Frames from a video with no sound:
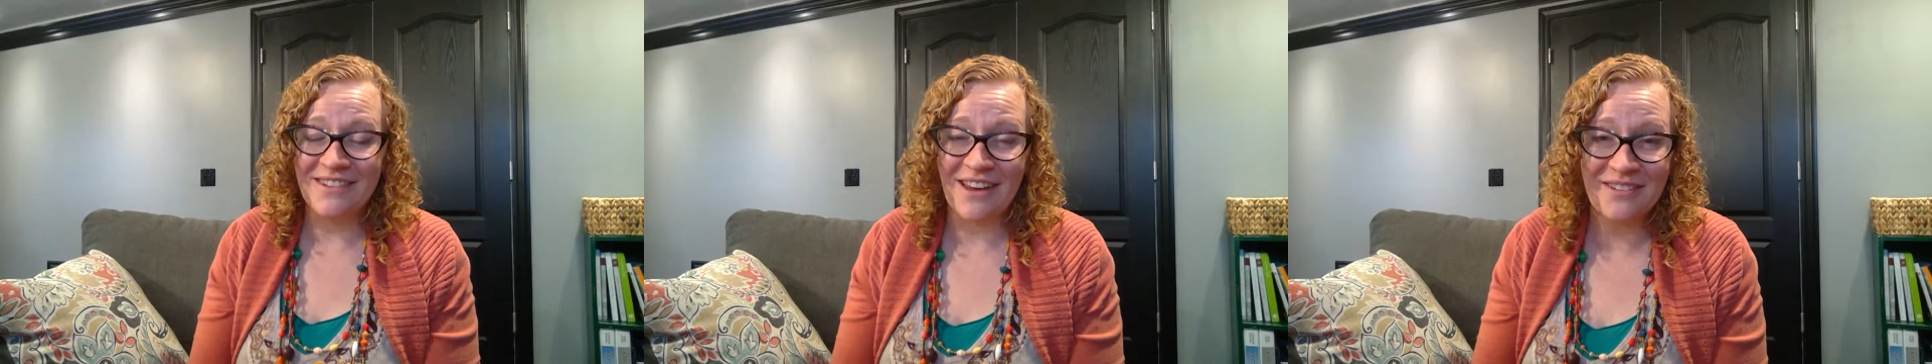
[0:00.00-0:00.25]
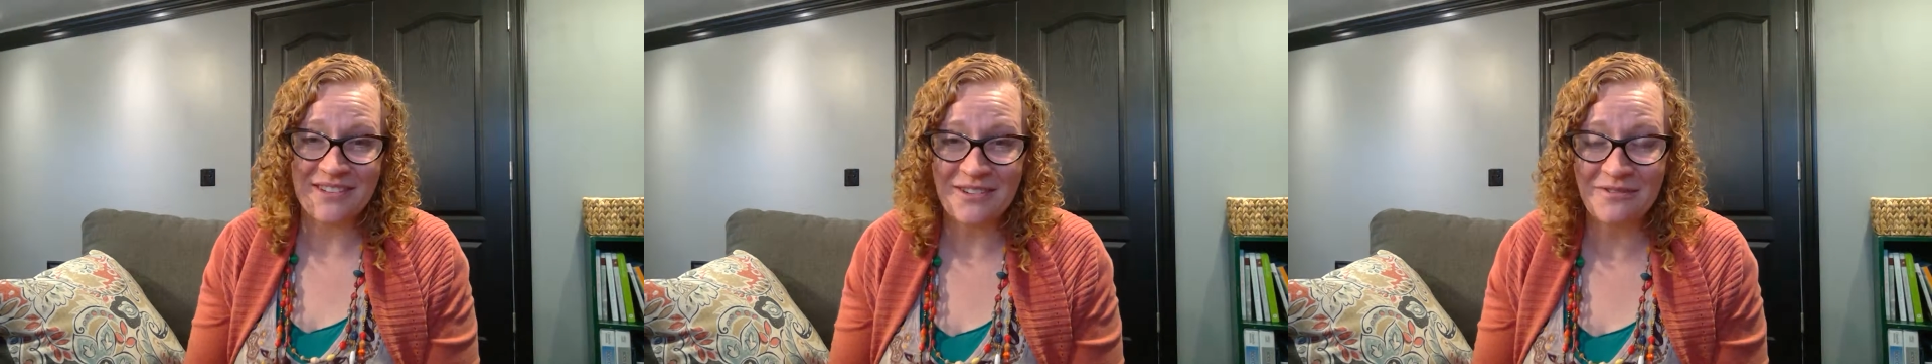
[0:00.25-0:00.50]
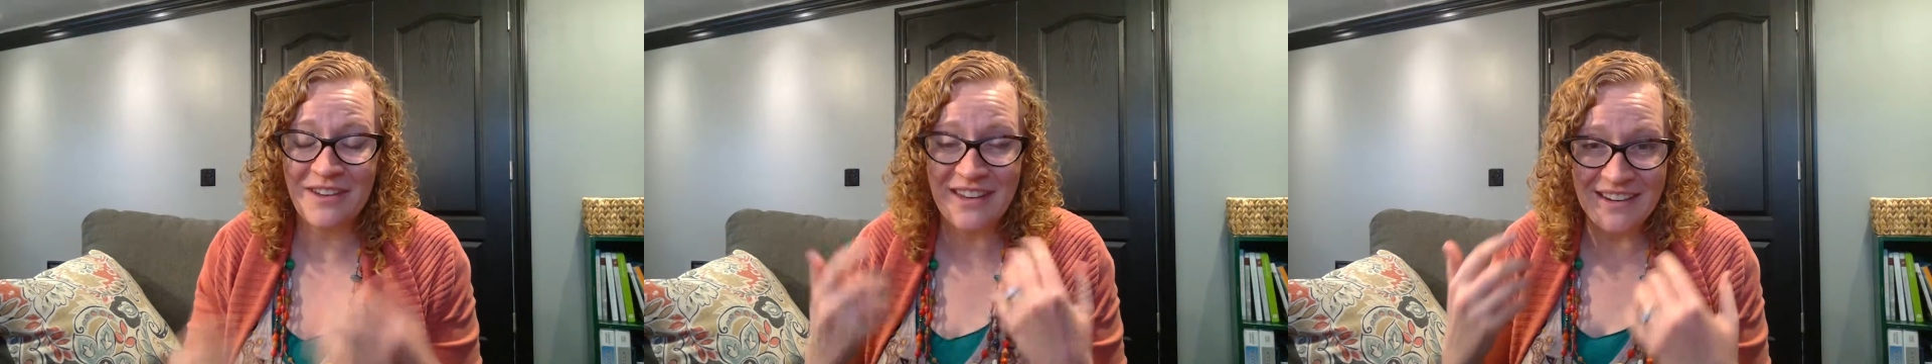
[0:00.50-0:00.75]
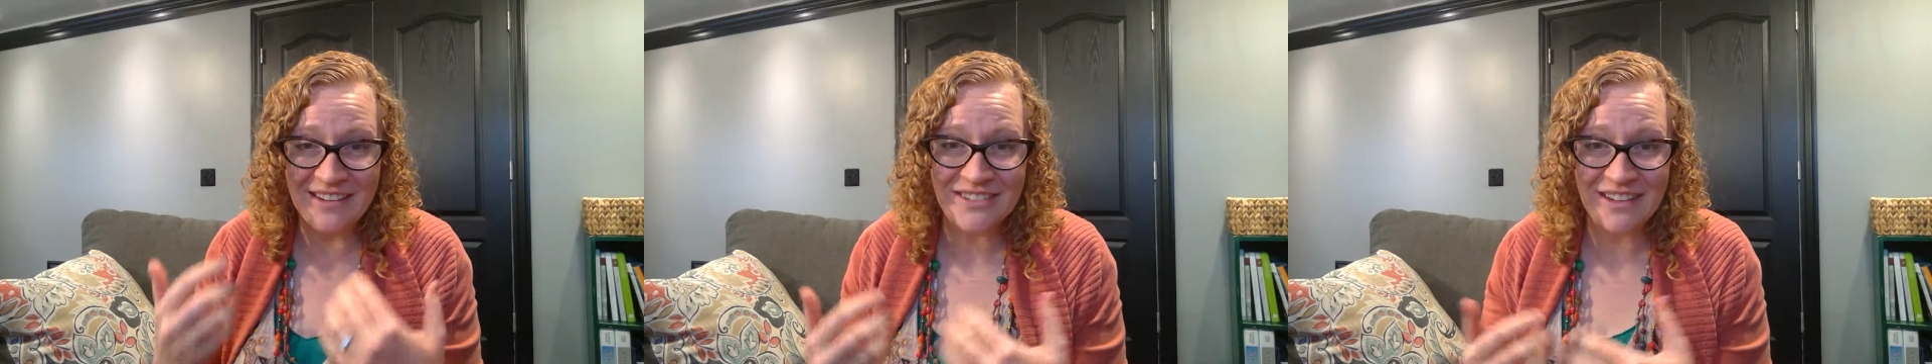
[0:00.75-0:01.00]
touch their
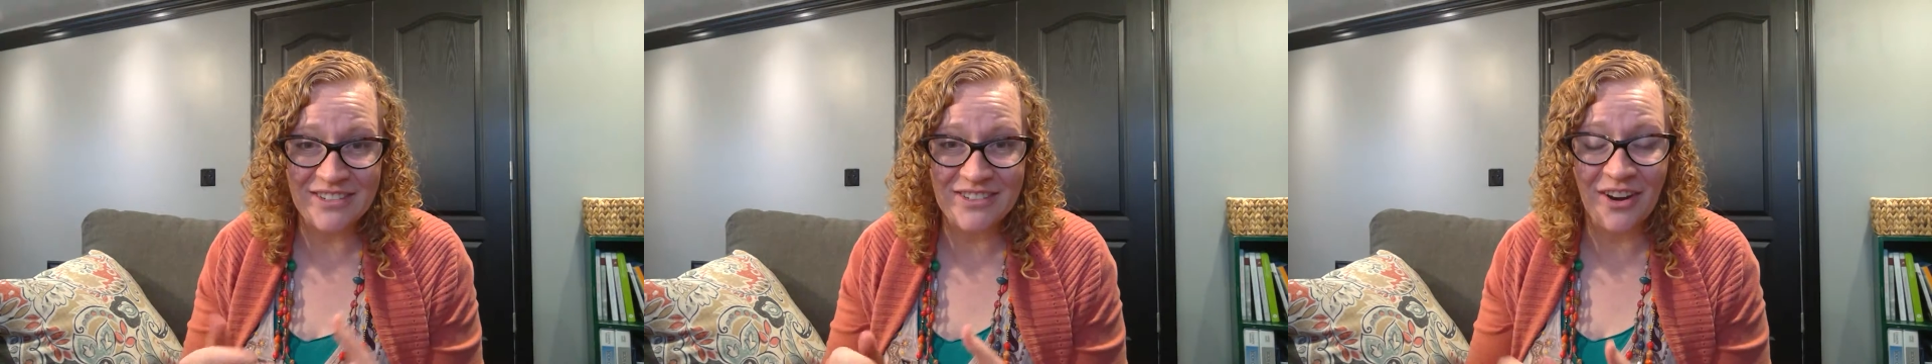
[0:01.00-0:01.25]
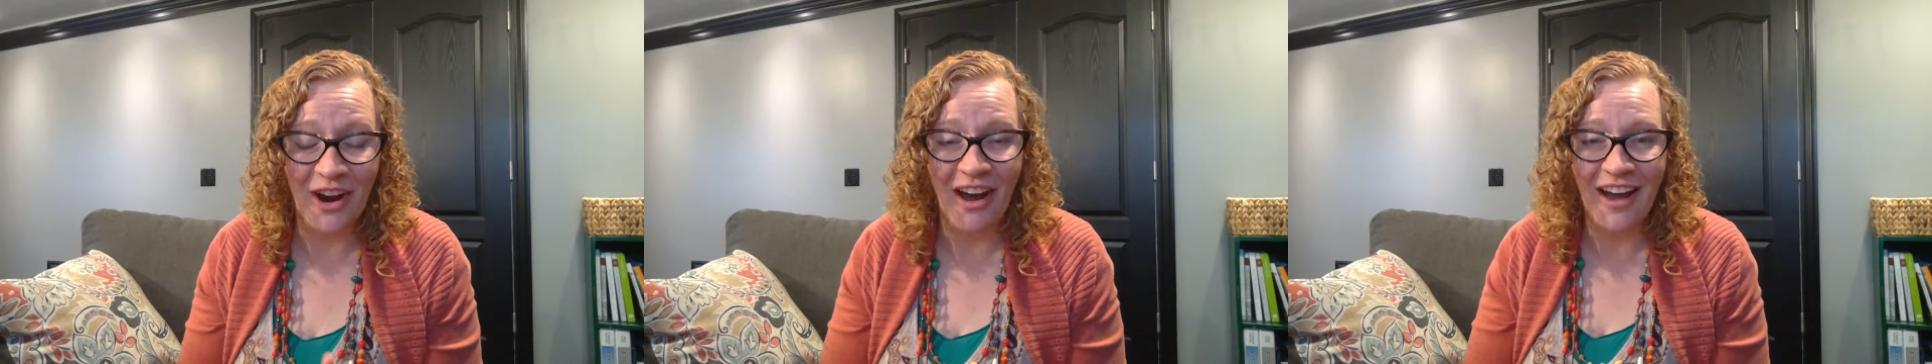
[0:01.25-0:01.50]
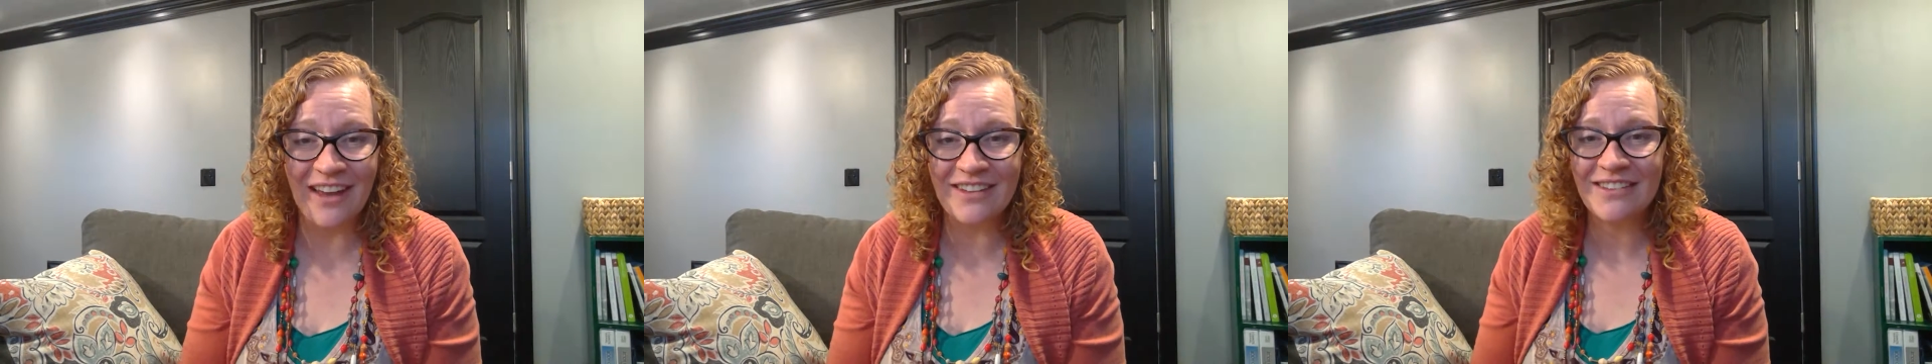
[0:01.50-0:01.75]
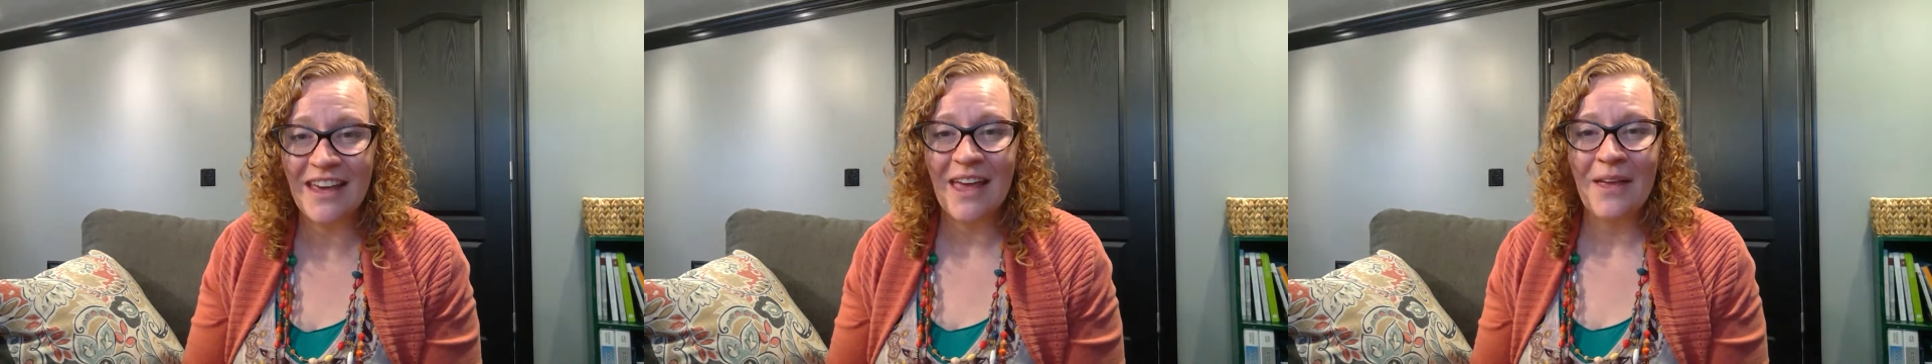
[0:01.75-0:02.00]
feet and touch their
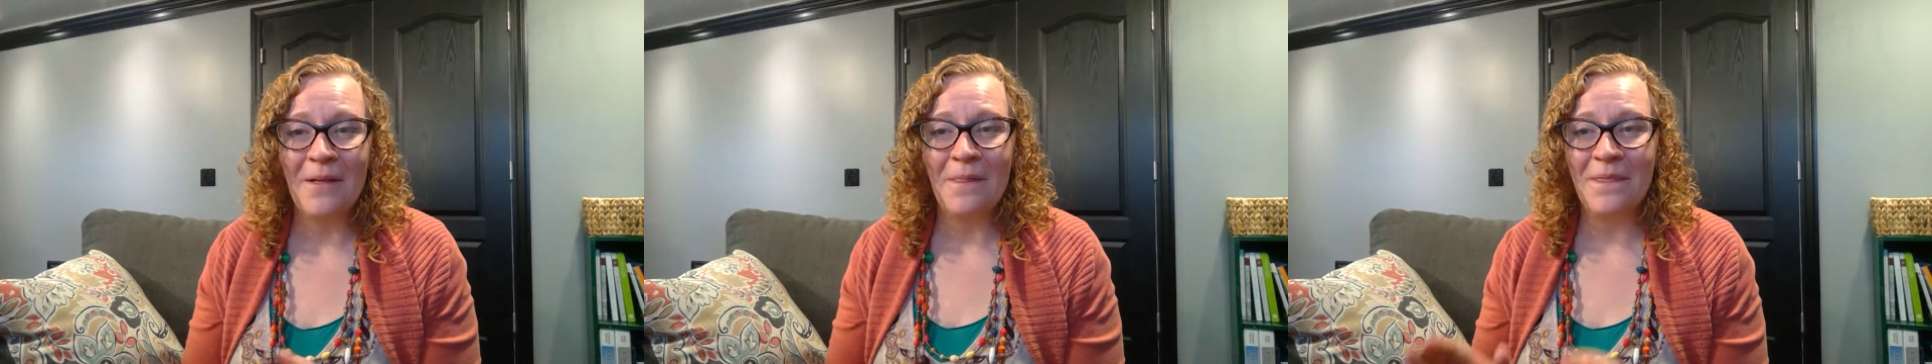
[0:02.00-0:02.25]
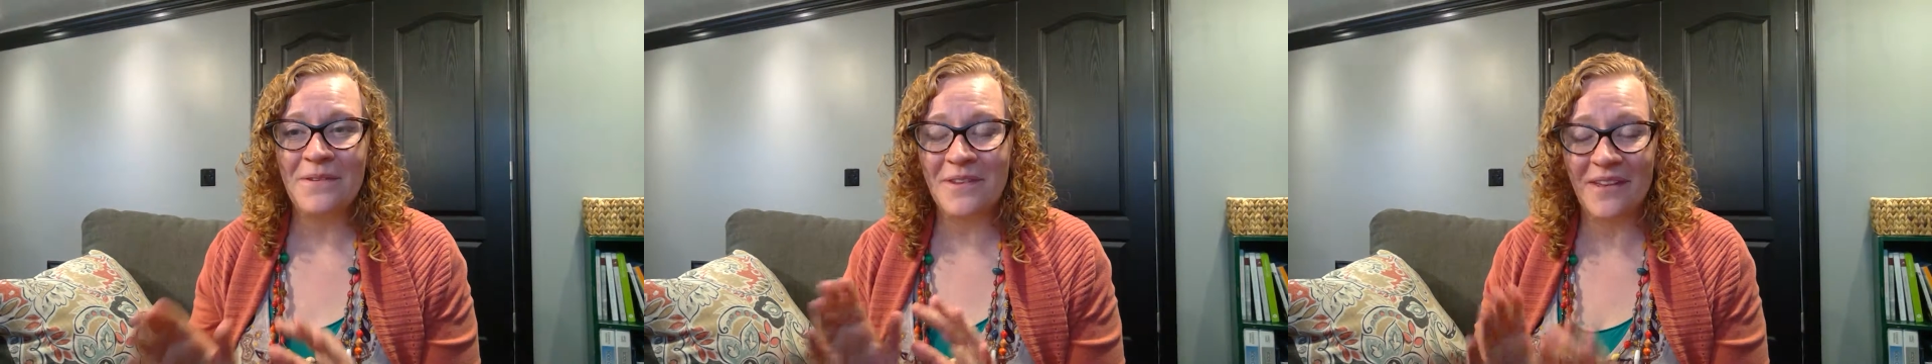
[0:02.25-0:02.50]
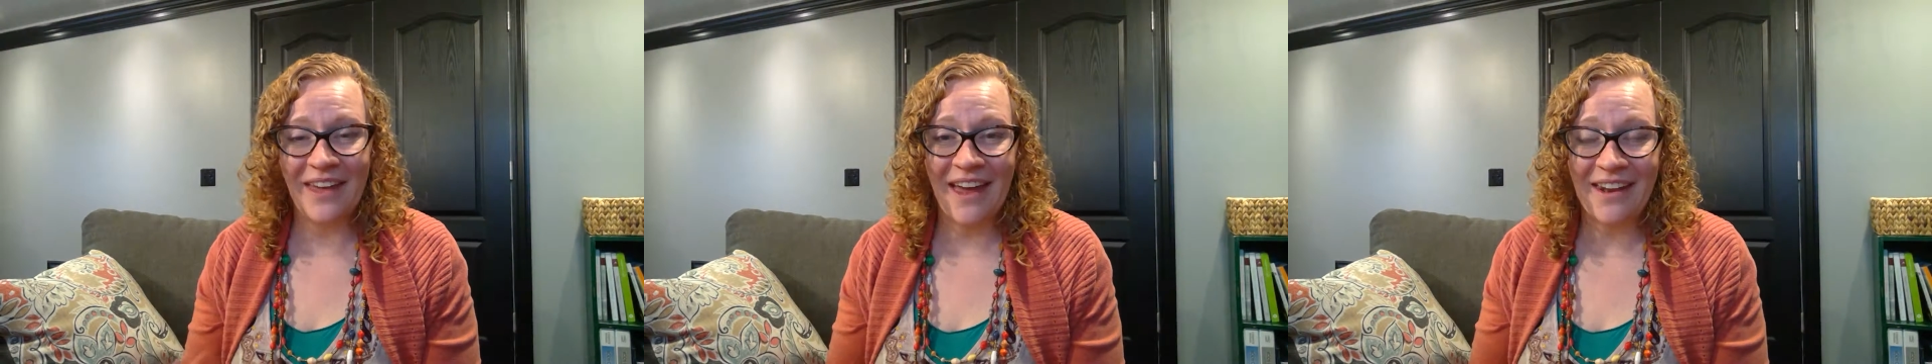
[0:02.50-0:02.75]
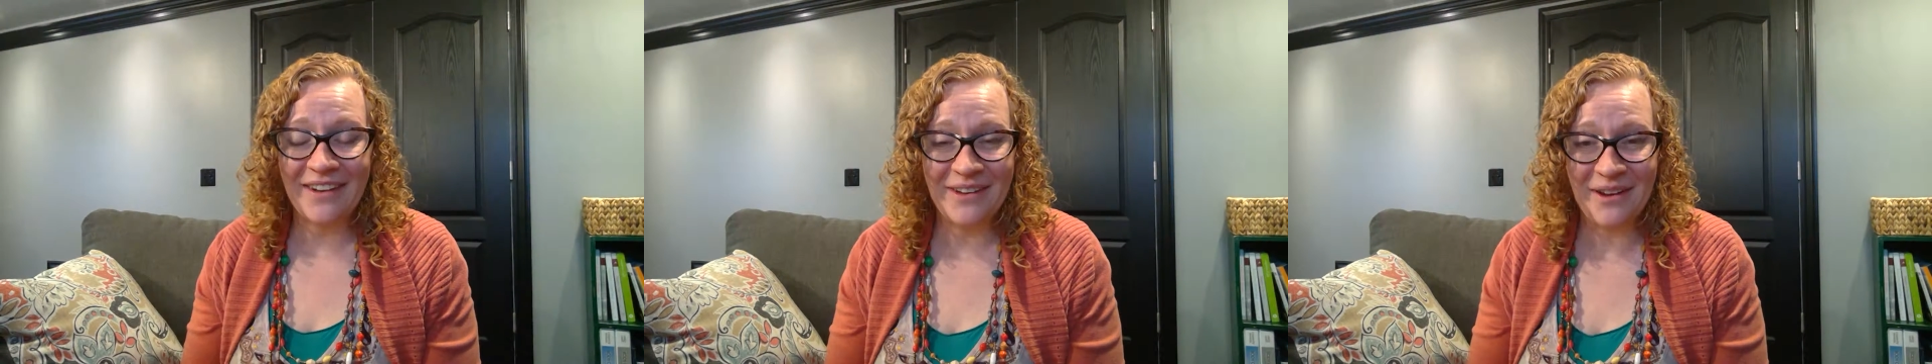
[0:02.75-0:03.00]
eyes, so that,